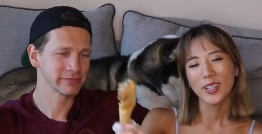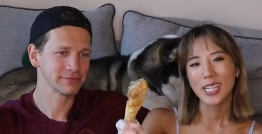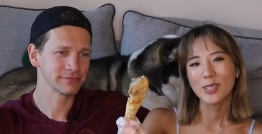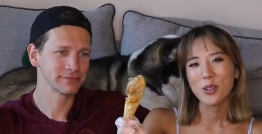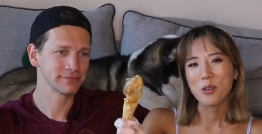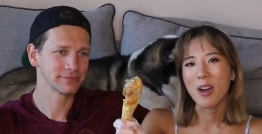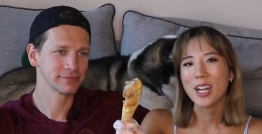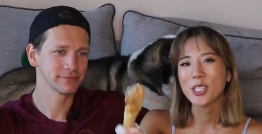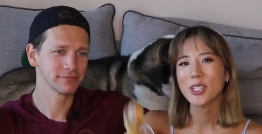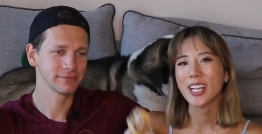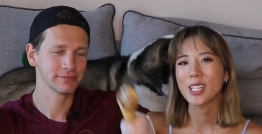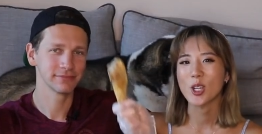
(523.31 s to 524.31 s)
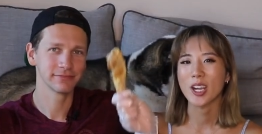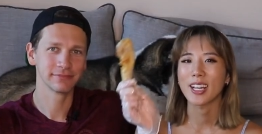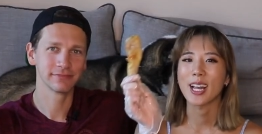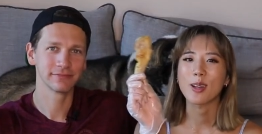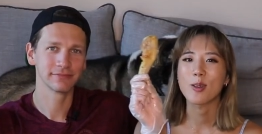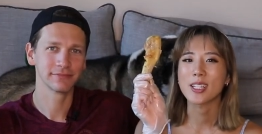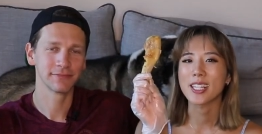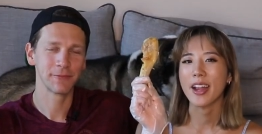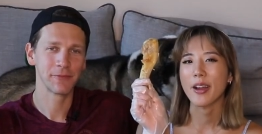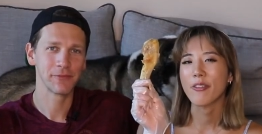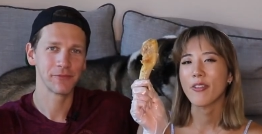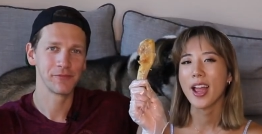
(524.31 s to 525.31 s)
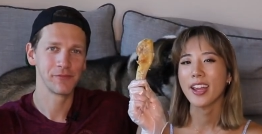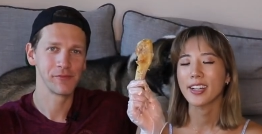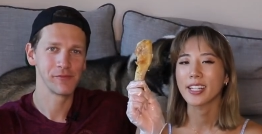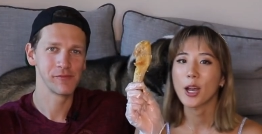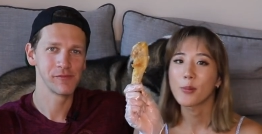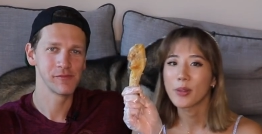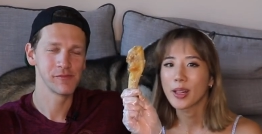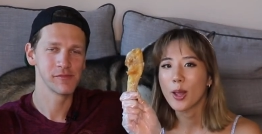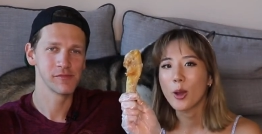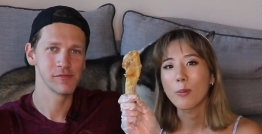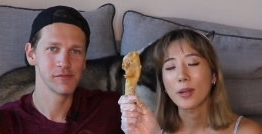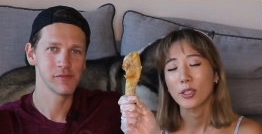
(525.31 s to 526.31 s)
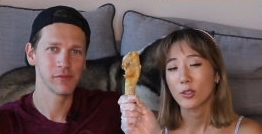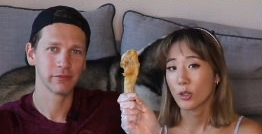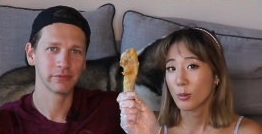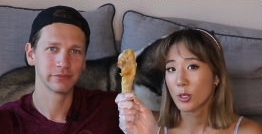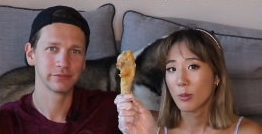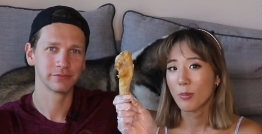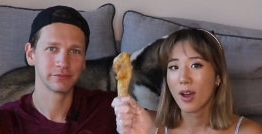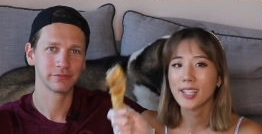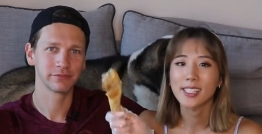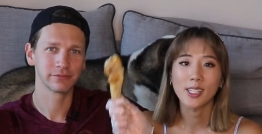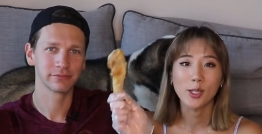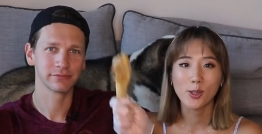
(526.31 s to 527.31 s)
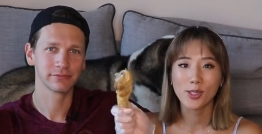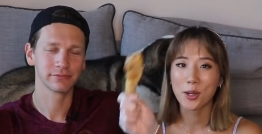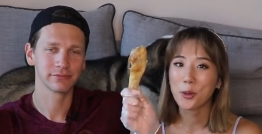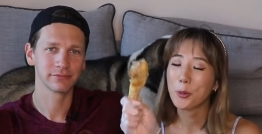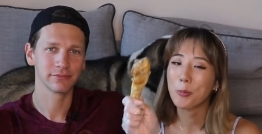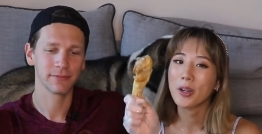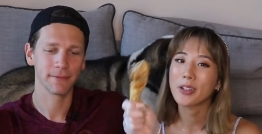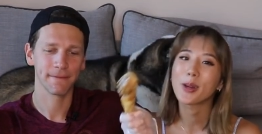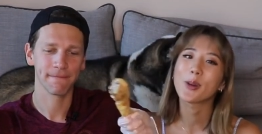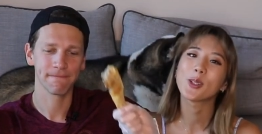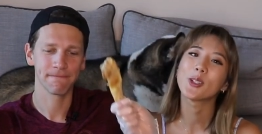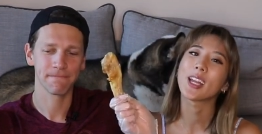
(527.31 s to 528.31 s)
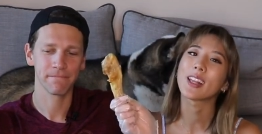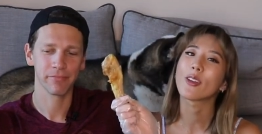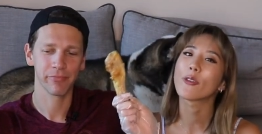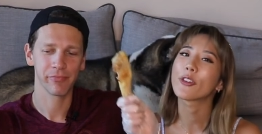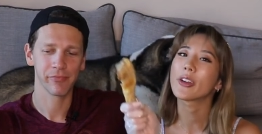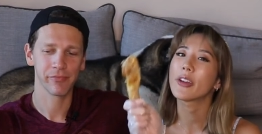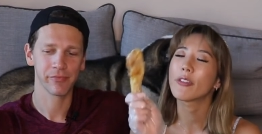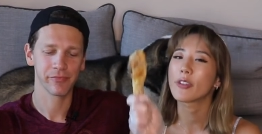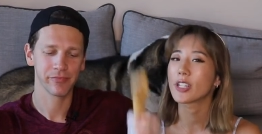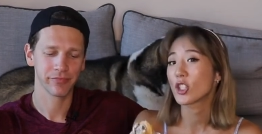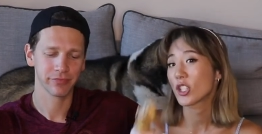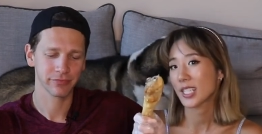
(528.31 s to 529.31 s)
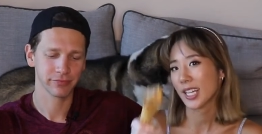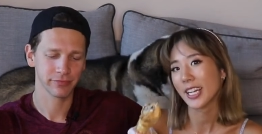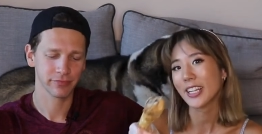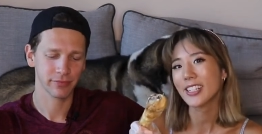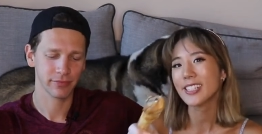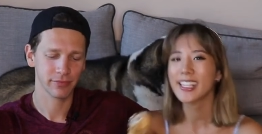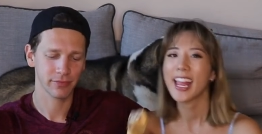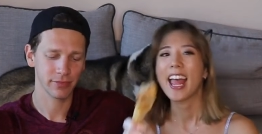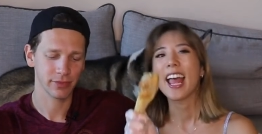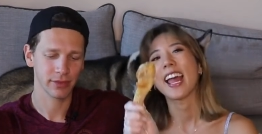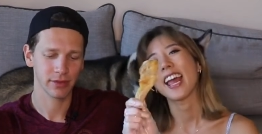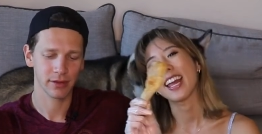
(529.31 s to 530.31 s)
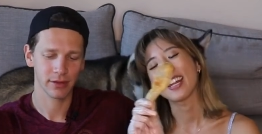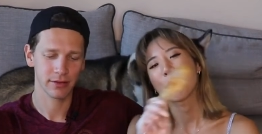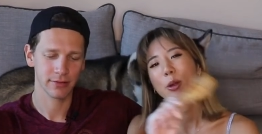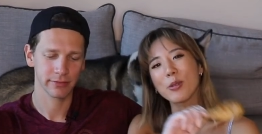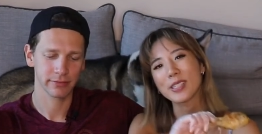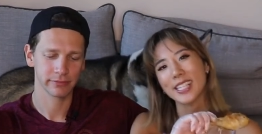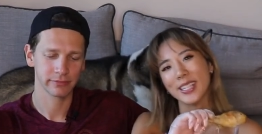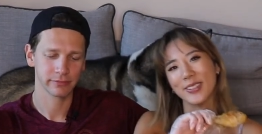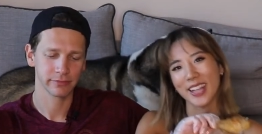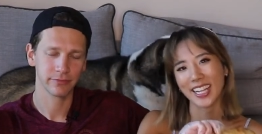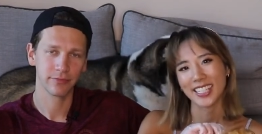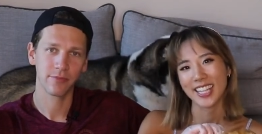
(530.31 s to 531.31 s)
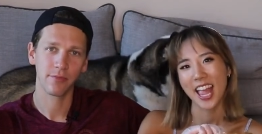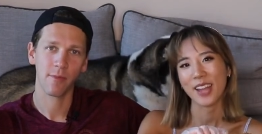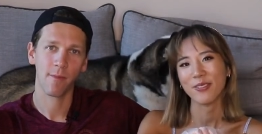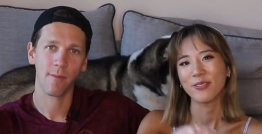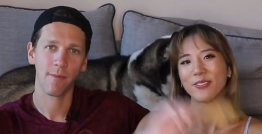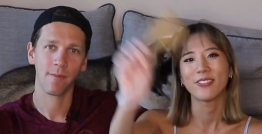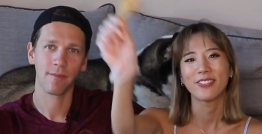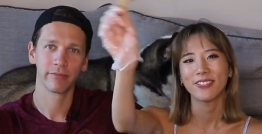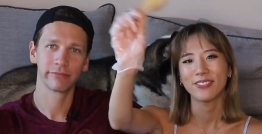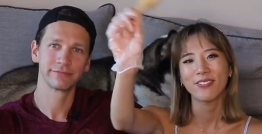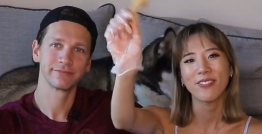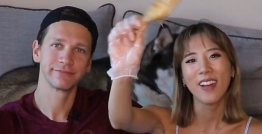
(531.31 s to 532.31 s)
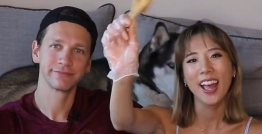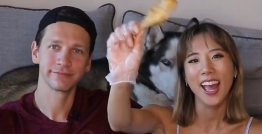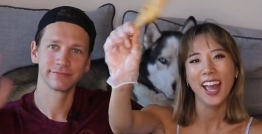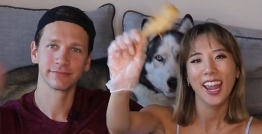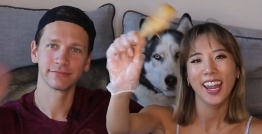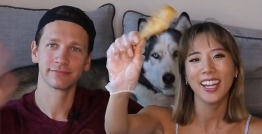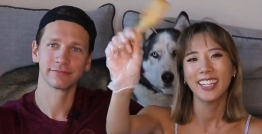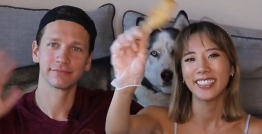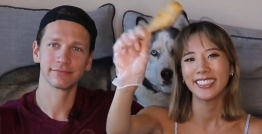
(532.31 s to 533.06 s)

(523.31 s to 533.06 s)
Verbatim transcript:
Speaker 1: you guys for watching and check out KOOC's air fryer down below my description box and use the coupon code to get the free fridge stickers and we will see you next time. Bye!